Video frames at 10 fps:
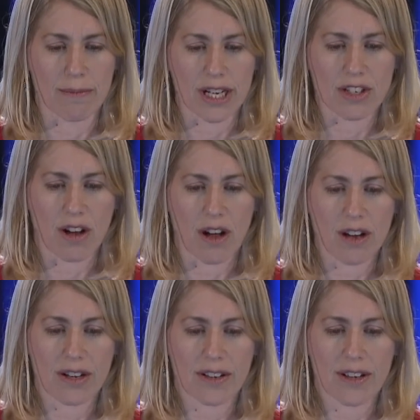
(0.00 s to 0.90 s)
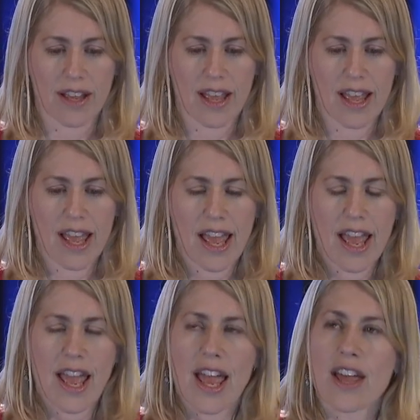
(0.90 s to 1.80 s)
my talk.
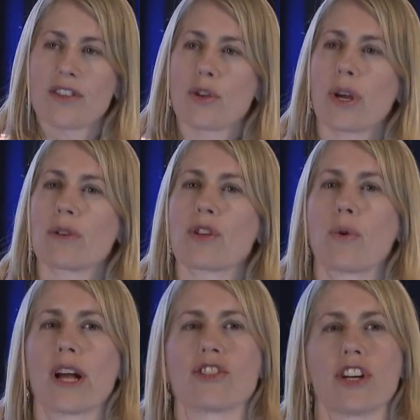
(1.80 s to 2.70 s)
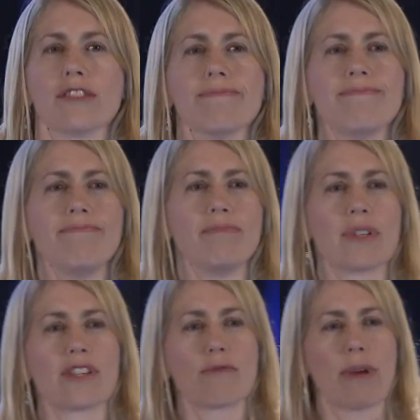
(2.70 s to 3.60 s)
So here's a question.
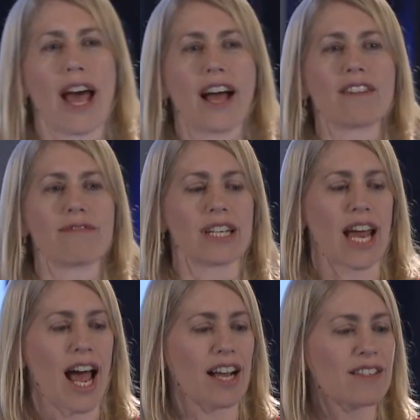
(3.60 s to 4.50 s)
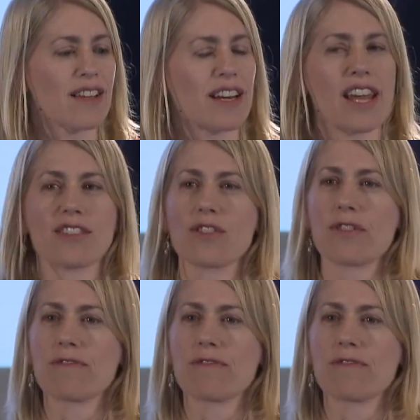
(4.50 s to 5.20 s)
Sit back, relax, and answer the